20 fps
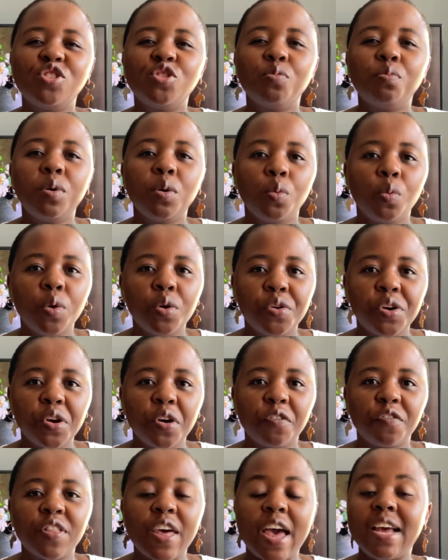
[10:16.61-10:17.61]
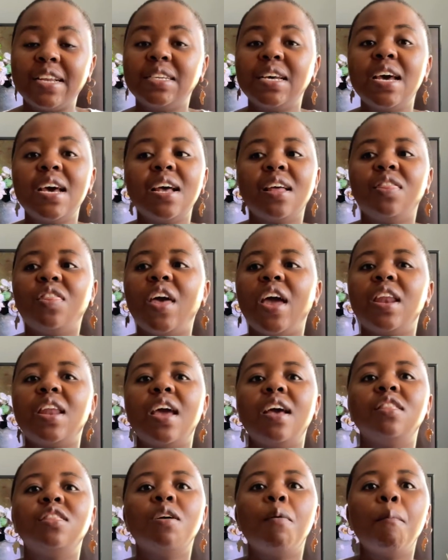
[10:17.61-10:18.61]
to be wary of that
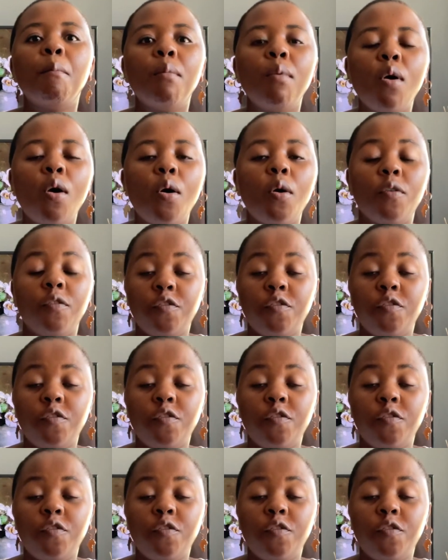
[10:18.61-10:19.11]
the more,